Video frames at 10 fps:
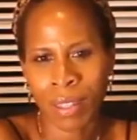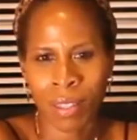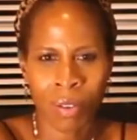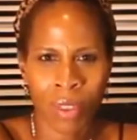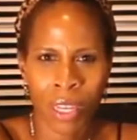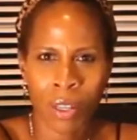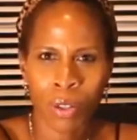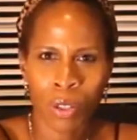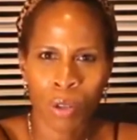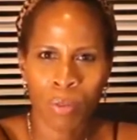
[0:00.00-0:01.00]
So thank you
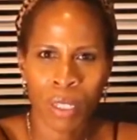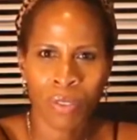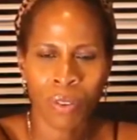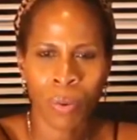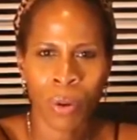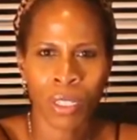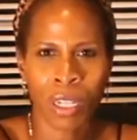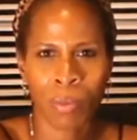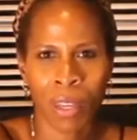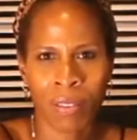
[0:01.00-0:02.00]
so much for watching
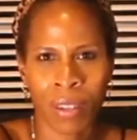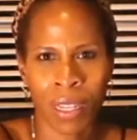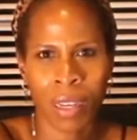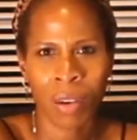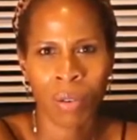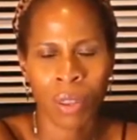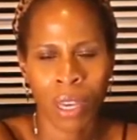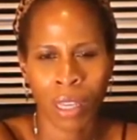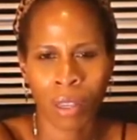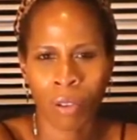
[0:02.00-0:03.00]
my video.
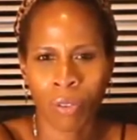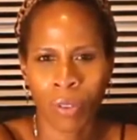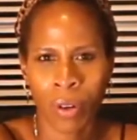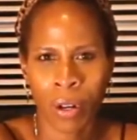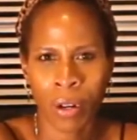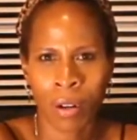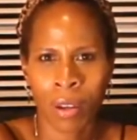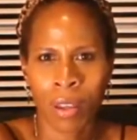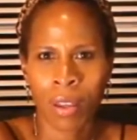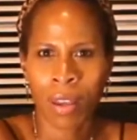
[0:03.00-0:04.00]
Thank you for
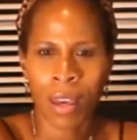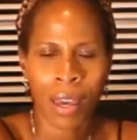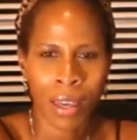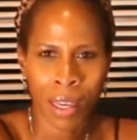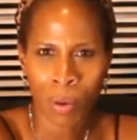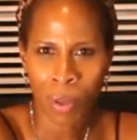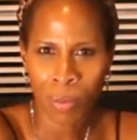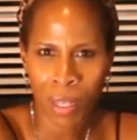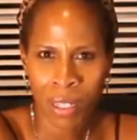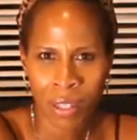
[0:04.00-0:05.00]
hanging with
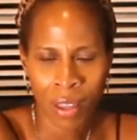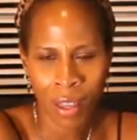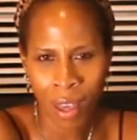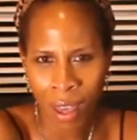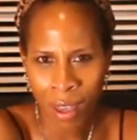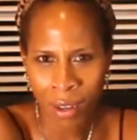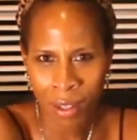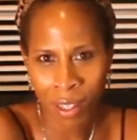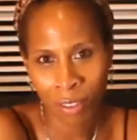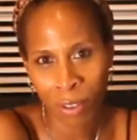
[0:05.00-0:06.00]
me to the end.
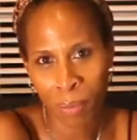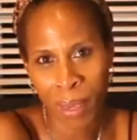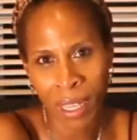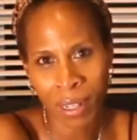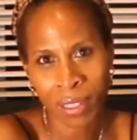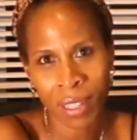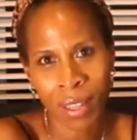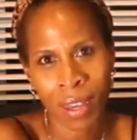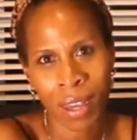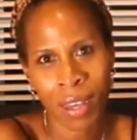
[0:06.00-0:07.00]
If you made it to
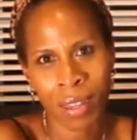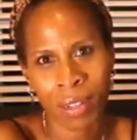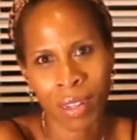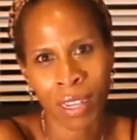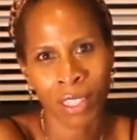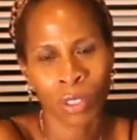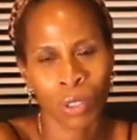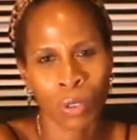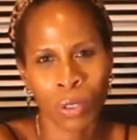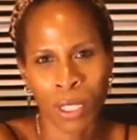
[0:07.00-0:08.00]
the end, I
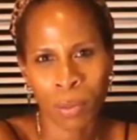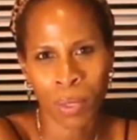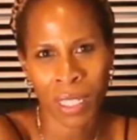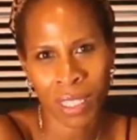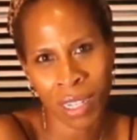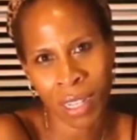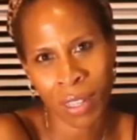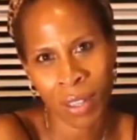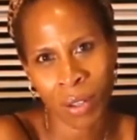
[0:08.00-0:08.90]
truly appreciate you.